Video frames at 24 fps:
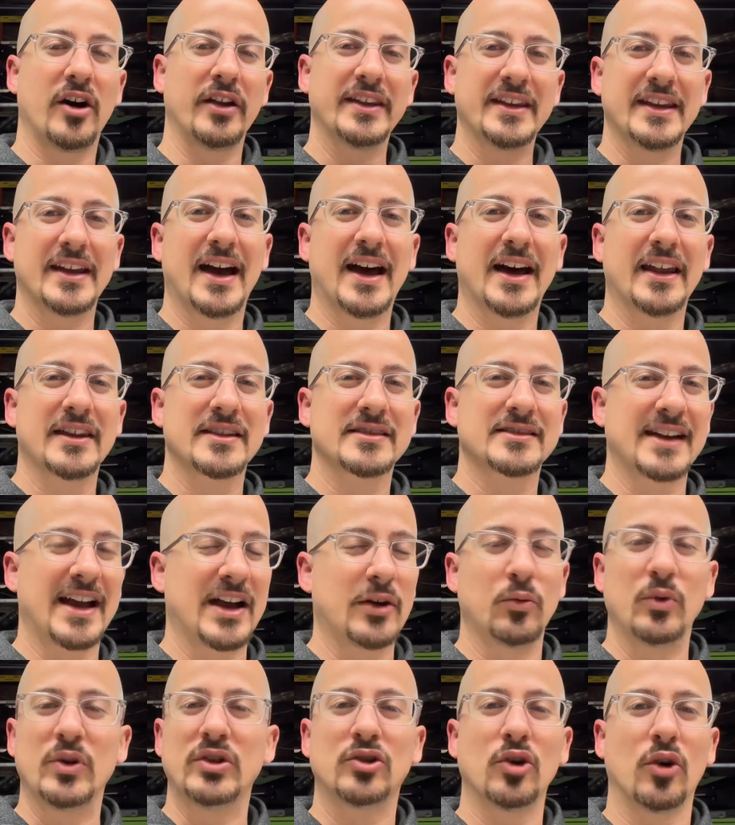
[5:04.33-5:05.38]
the Honda side,
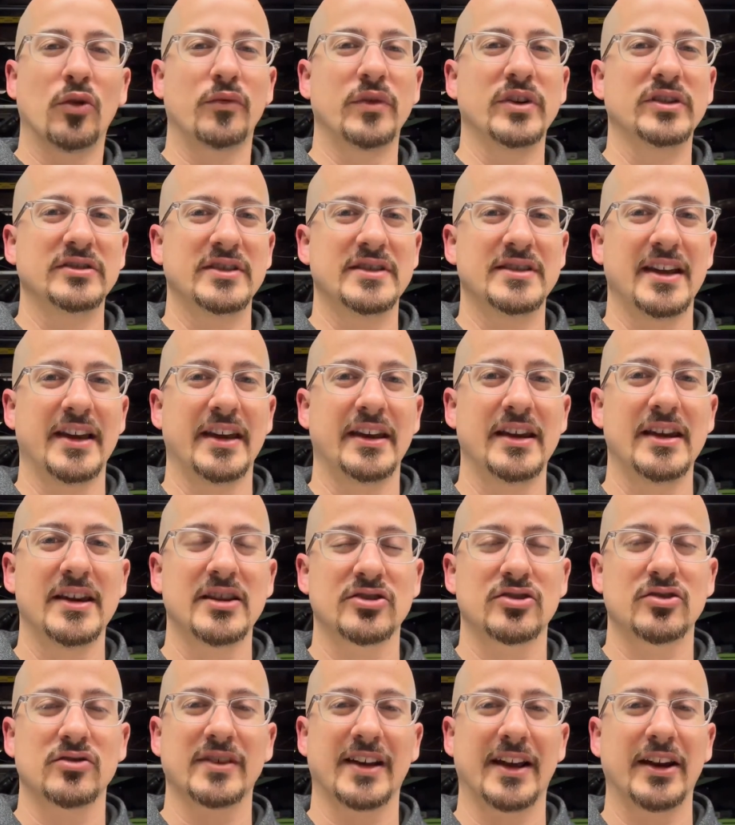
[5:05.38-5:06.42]
we don't really see any
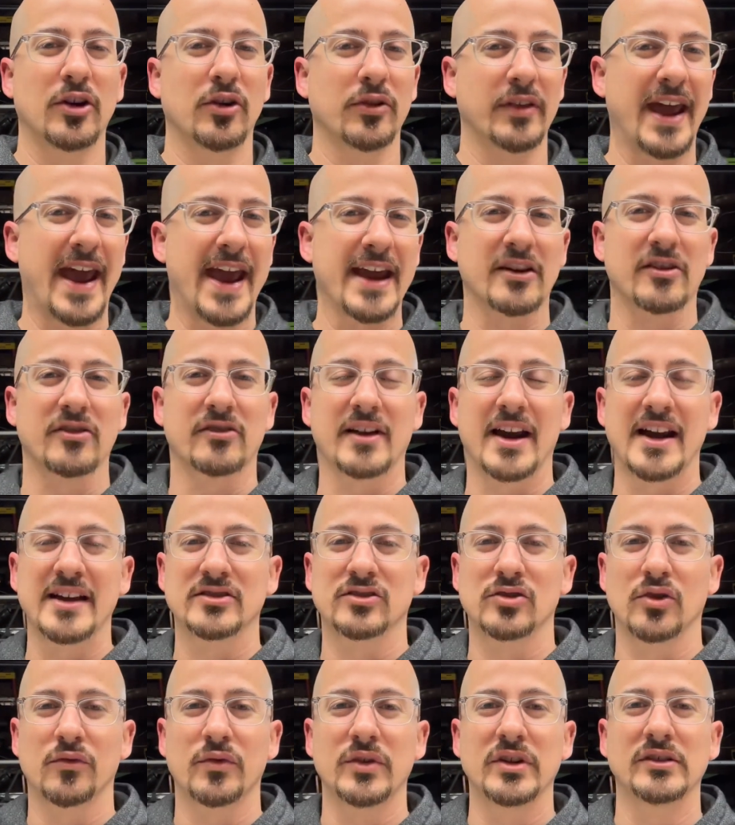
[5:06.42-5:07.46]
issues. I know the Acura guys
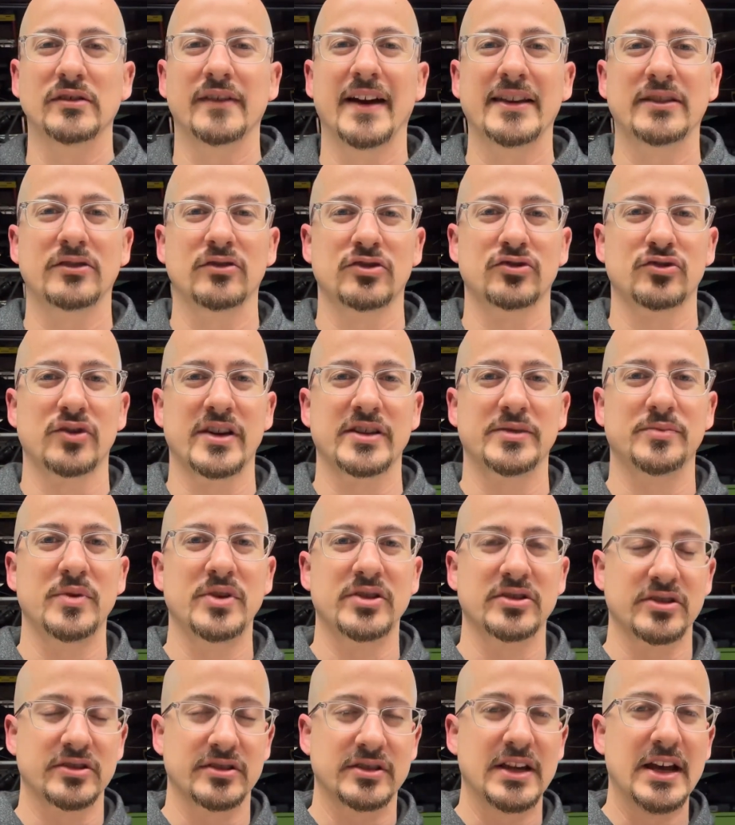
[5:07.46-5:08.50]
don't really like those
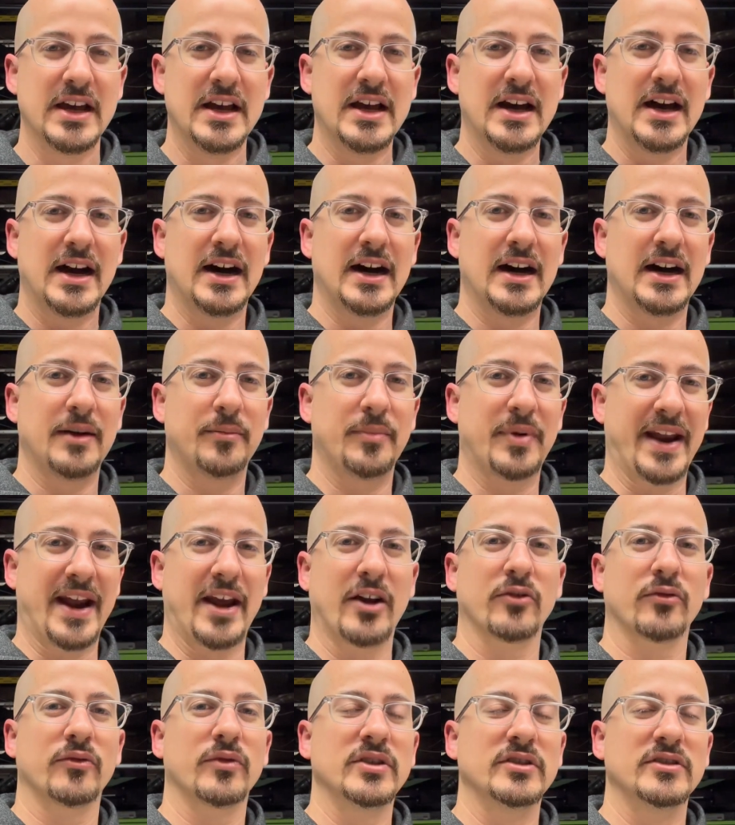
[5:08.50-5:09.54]
transmissions. but I
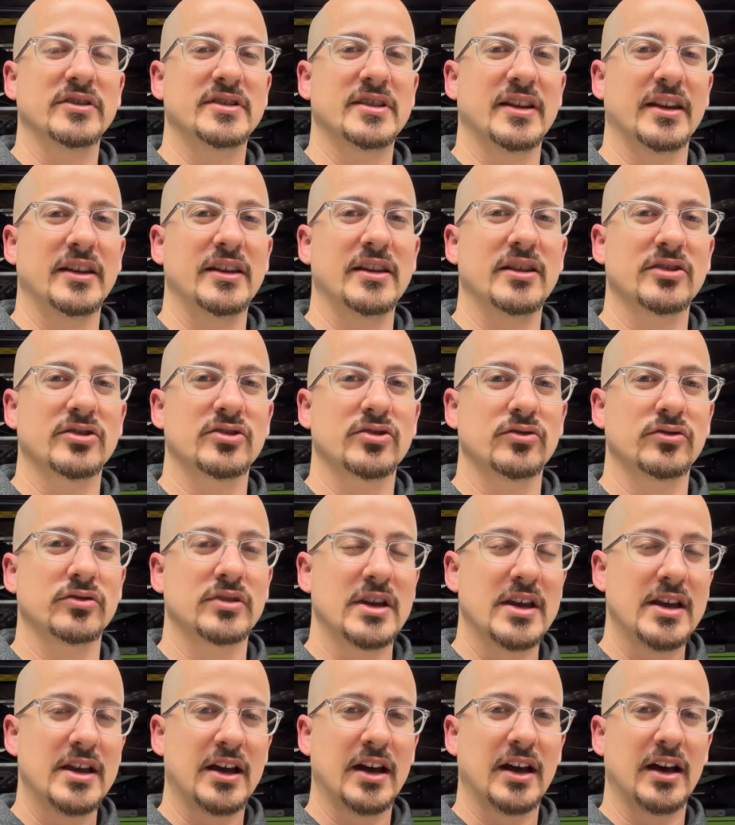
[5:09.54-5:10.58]
don't really see any issues.
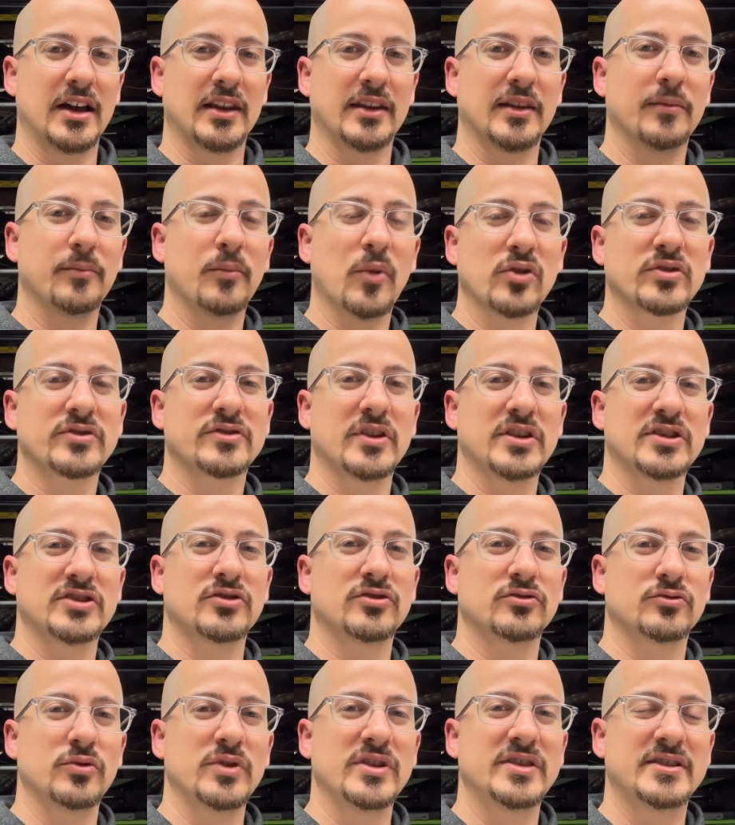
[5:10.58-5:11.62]
The most
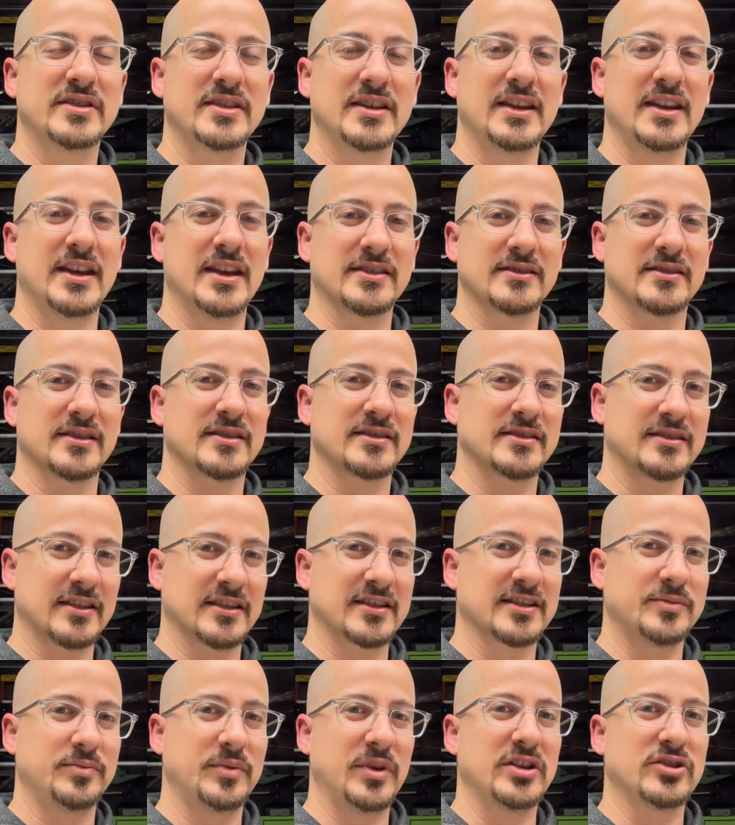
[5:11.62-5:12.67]
issues we see is the
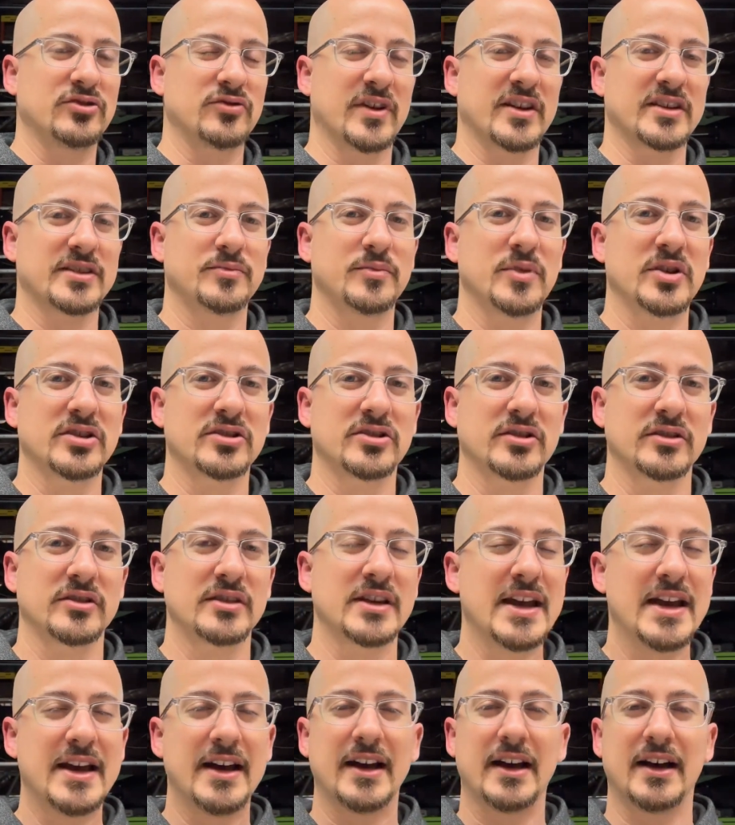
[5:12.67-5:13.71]
6-speed transmissions.
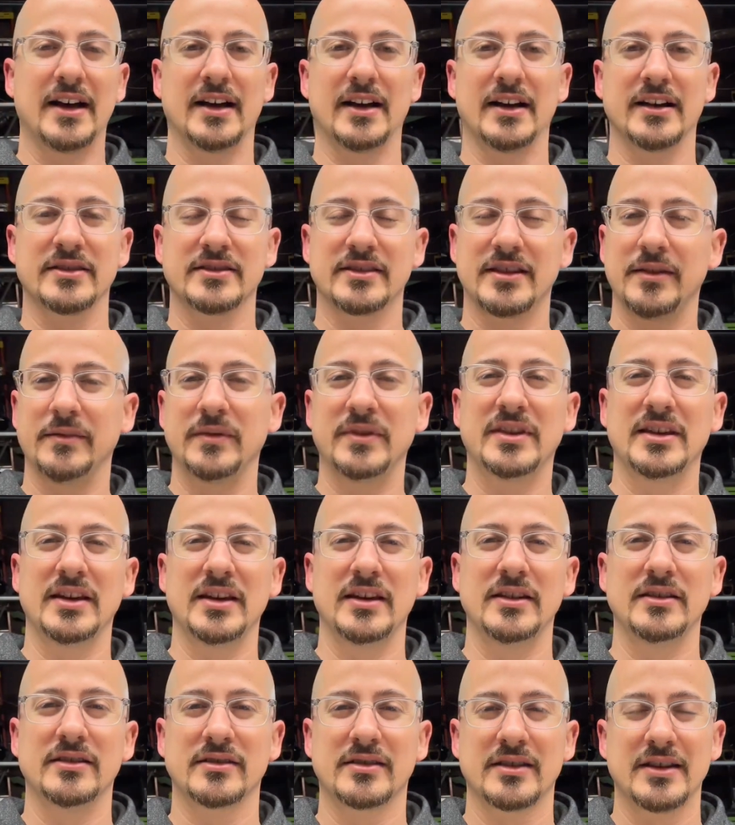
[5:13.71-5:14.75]

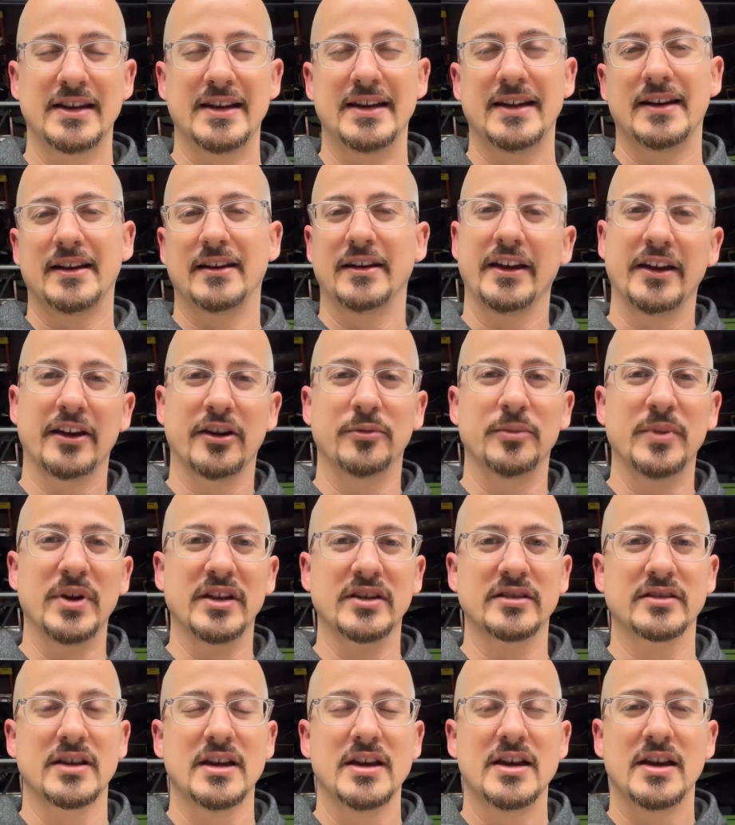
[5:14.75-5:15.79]
CVTs, hit or
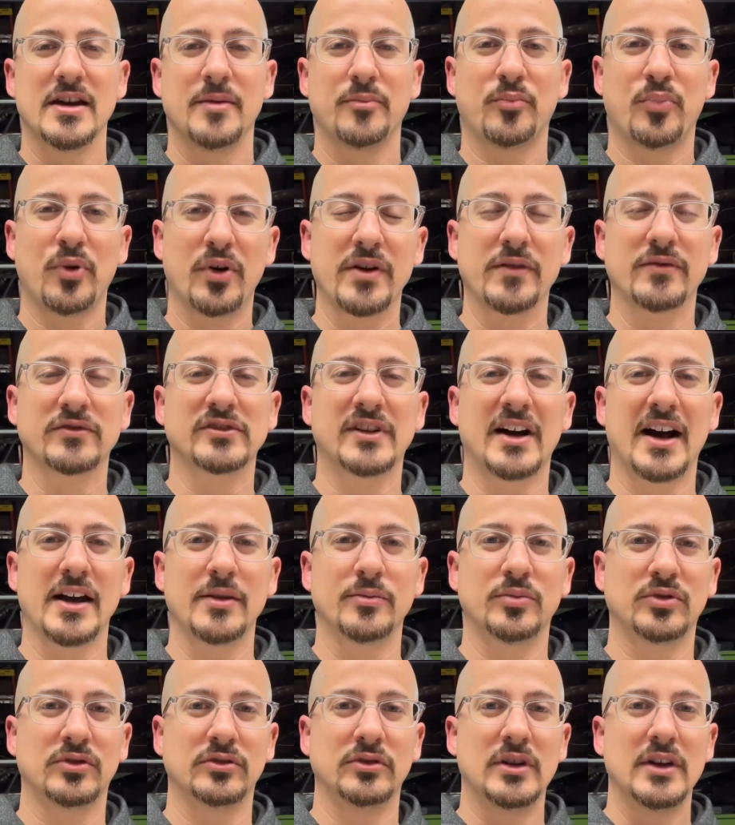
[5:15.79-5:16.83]
miss, pretty
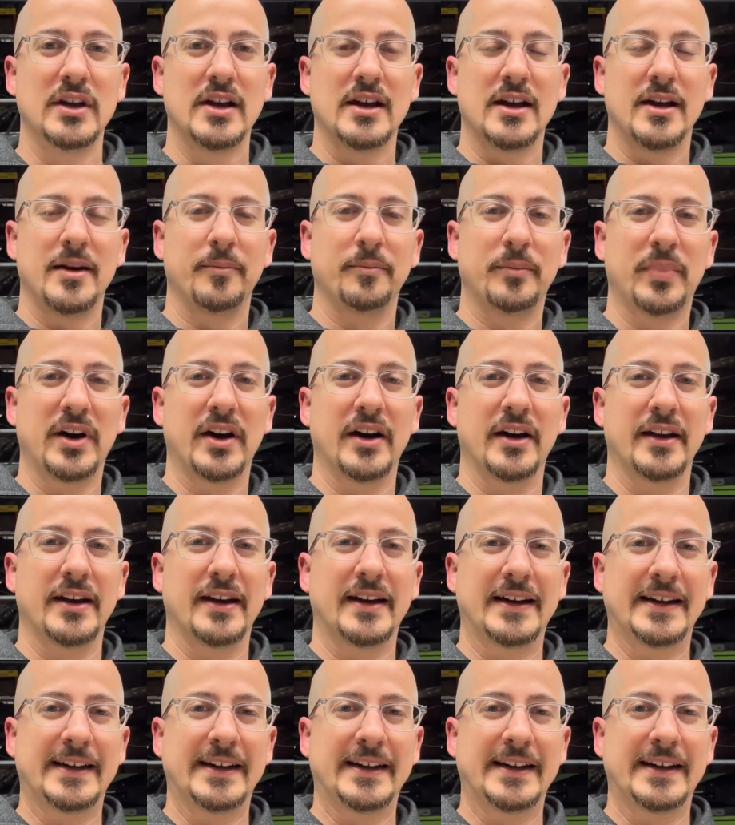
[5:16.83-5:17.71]
reliable, but